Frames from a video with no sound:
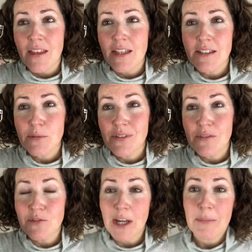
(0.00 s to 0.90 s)
This one's
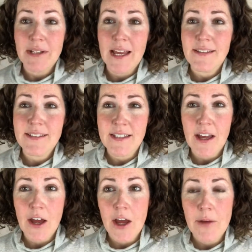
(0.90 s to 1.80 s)
from Japanesque.
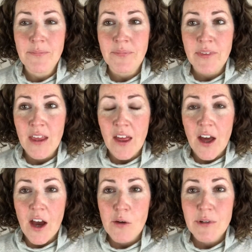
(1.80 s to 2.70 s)

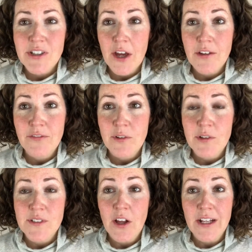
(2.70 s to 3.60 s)
I would go for
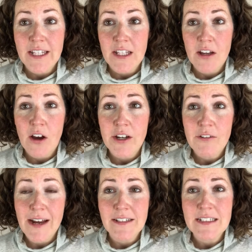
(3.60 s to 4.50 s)
a slightly
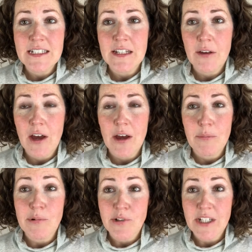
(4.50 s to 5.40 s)
higher end
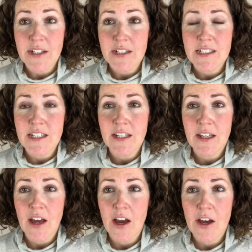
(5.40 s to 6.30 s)
product
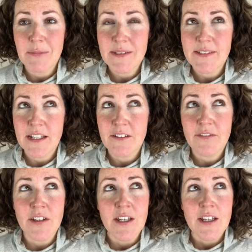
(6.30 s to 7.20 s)
instead of
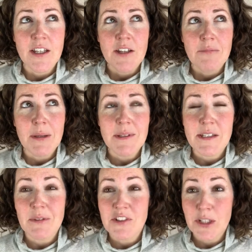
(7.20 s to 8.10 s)
maybe
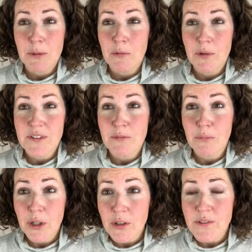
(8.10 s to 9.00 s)
some of the cheaper ones from
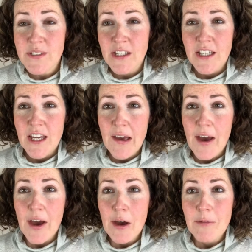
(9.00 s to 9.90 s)
Boots,
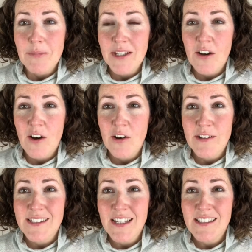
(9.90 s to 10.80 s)

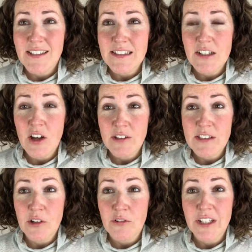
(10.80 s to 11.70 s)
because they tend to last
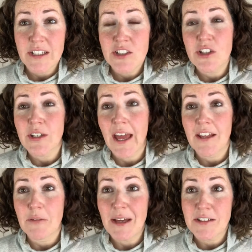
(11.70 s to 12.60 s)
longer and you do get
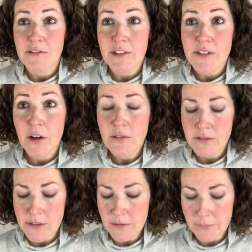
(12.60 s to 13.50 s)
a better
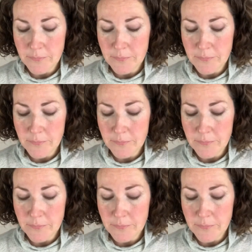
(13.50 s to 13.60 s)
result.